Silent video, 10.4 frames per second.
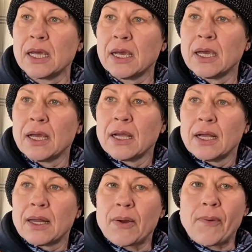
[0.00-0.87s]

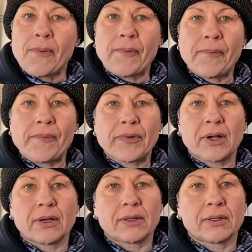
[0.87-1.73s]

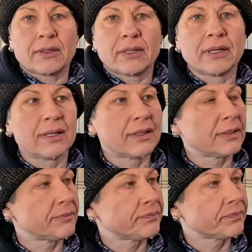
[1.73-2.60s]

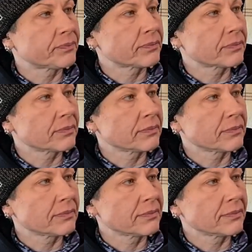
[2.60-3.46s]

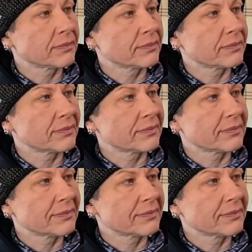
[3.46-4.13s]
[no speech]